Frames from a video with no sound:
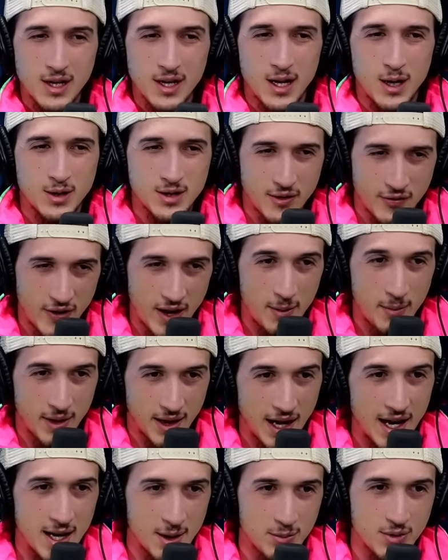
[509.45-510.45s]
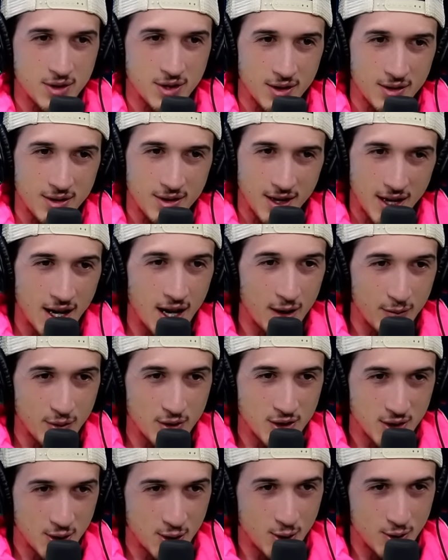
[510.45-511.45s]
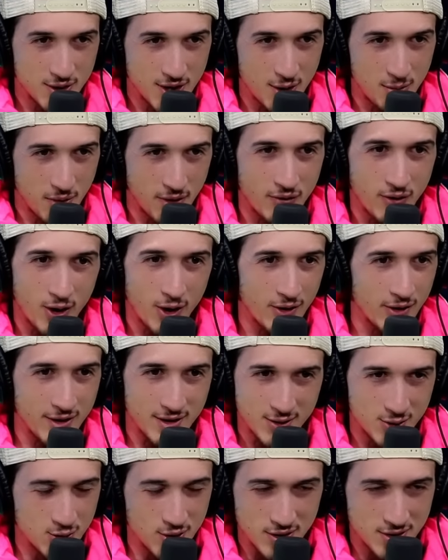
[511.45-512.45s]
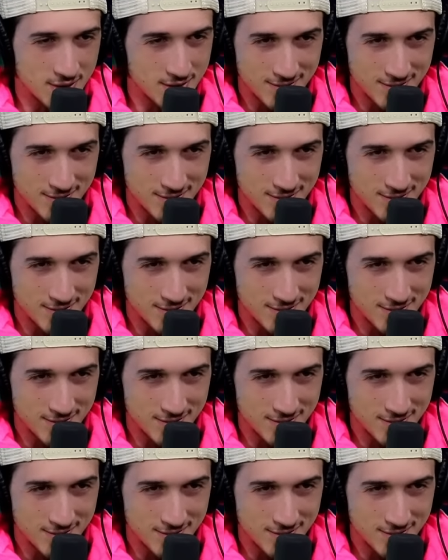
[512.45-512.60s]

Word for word: it's a Family Guy episode, and obviously, you know, Seth MacFarlane is just.